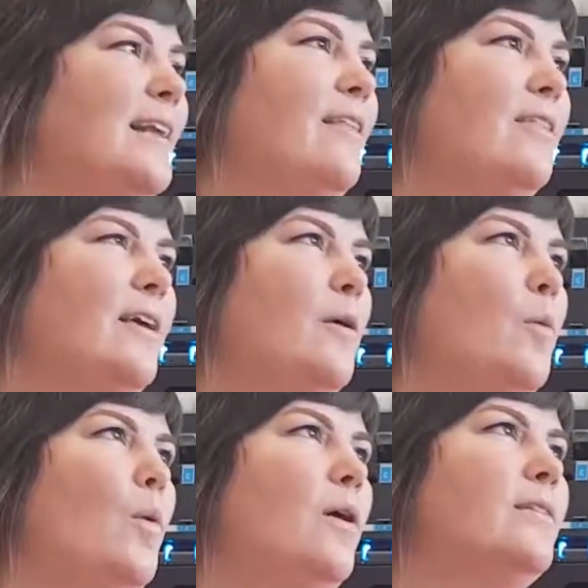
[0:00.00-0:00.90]
I think
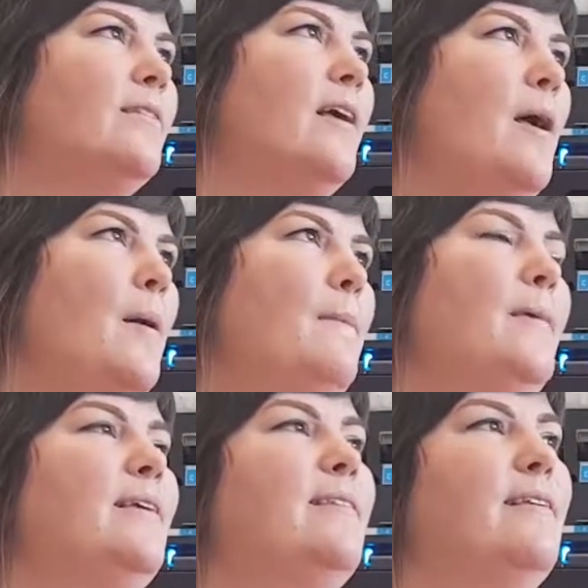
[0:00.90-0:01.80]
what
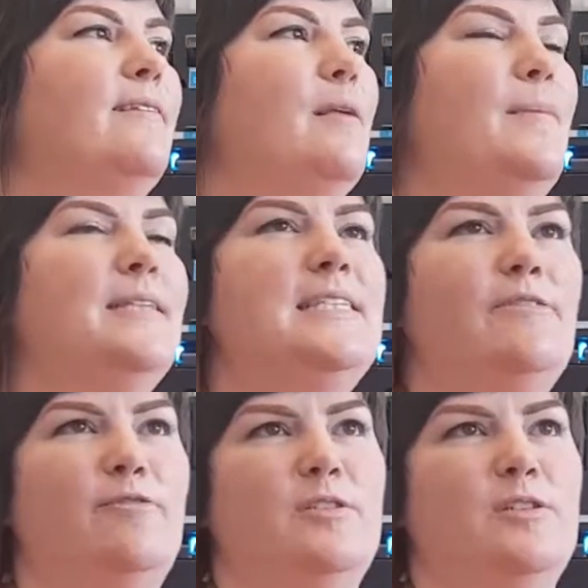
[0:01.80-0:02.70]
makes us a bit
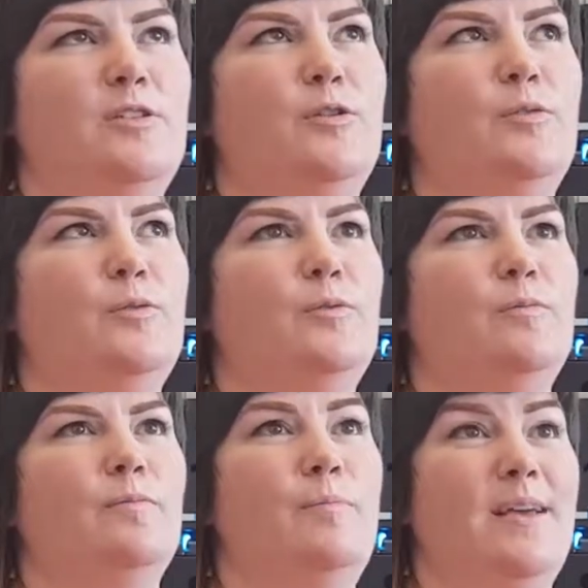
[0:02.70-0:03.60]
different to
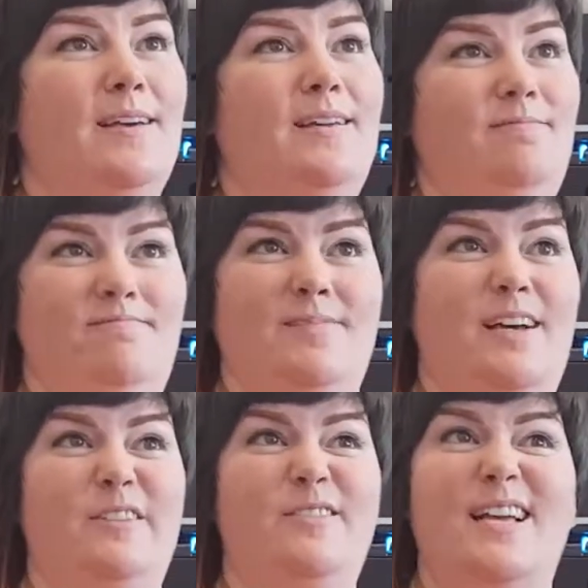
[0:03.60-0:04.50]
bigger
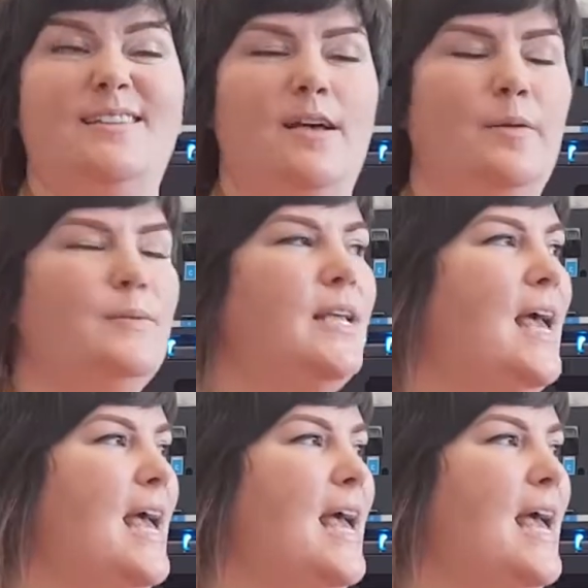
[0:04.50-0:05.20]
kind of setups